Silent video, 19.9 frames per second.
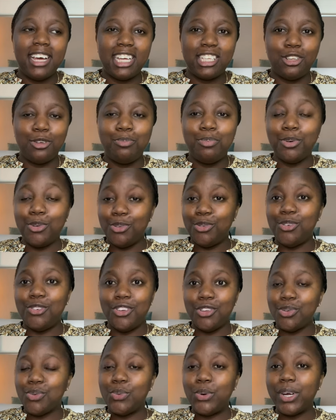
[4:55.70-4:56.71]
As opposed to
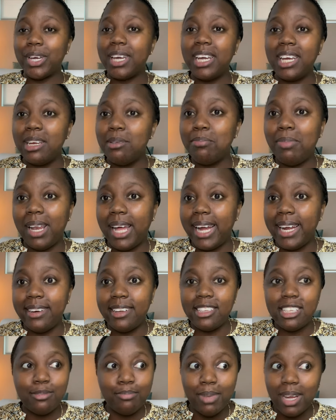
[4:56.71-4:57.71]
just walking in
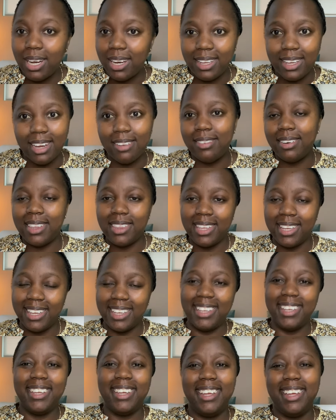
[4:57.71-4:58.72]
blind and smelling
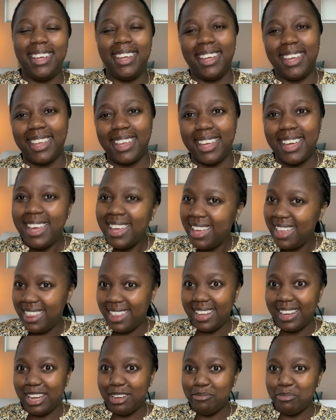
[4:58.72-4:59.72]
everything.
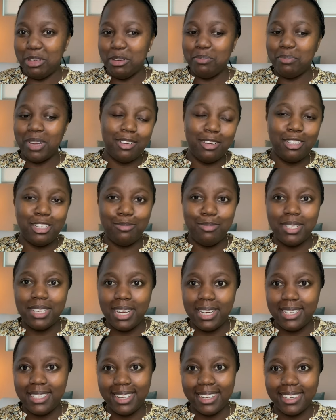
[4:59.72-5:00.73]
That can be a bit
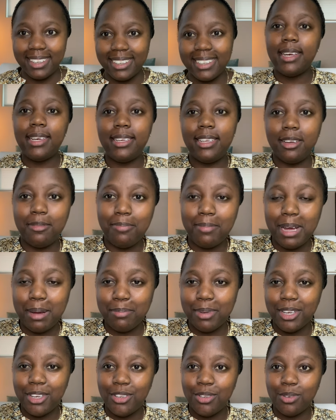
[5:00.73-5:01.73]
intimidating. Tip
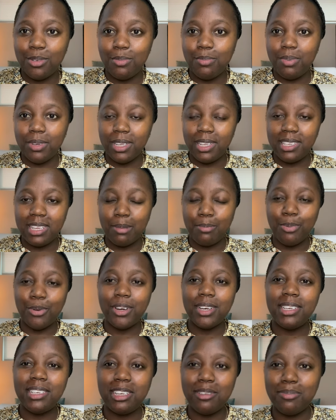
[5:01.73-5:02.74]
number two builds
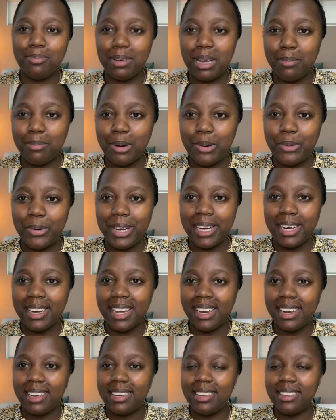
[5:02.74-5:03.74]
upon tip number
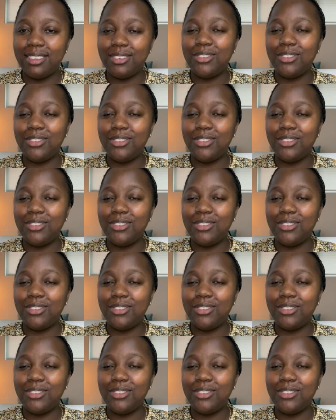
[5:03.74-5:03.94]
one, and it